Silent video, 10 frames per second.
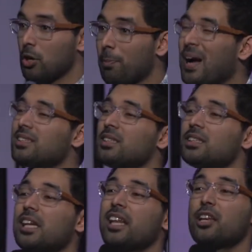your pastor
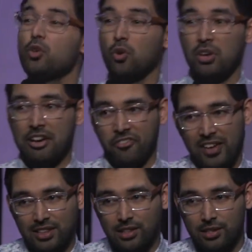said that you don't have
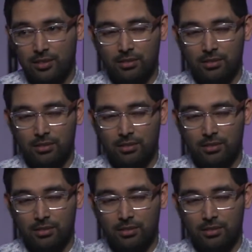faith,